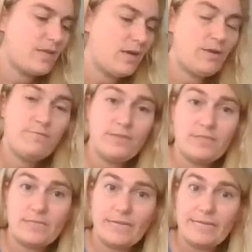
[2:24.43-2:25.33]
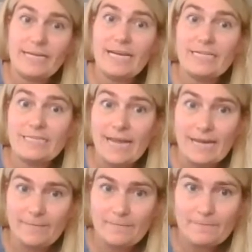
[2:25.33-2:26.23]
of these I need a
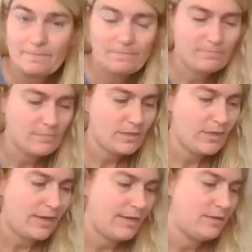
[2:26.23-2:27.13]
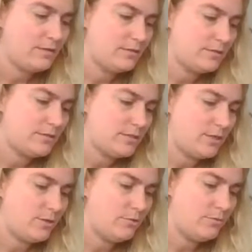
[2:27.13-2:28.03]
day. Okay.
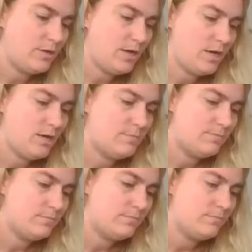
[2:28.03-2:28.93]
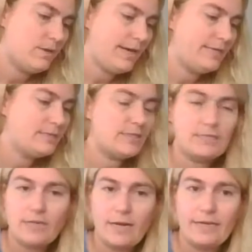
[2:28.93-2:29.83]
So mine
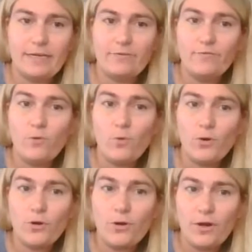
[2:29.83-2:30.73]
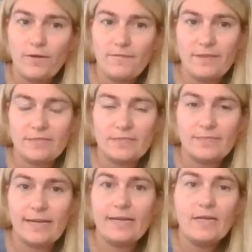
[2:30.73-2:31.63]
says I need 4 of these a
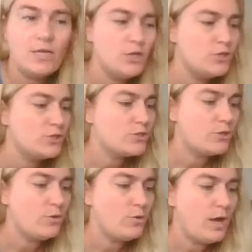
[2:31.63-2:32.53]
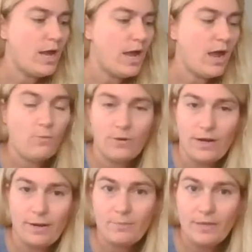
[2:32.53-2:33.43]
day. So when
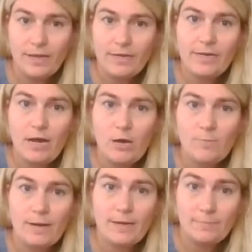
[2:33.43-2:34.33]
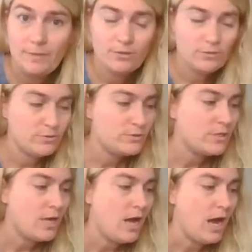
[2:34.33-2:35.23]
I'm planning out my meals,
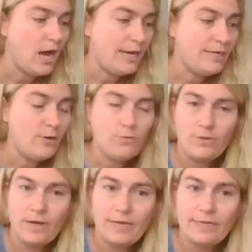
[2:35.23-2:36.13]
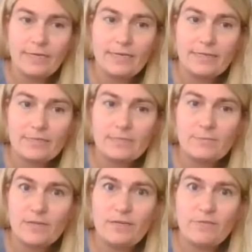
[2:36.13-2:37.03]
I know that I need this
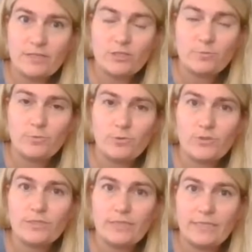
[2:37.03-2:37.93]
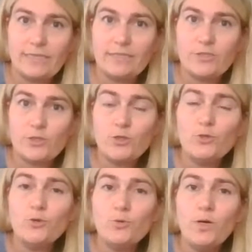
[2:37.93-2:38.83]
many vegetables to get
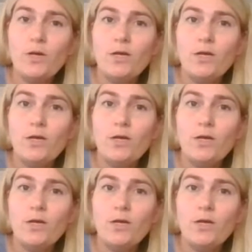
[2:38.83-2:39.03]
to.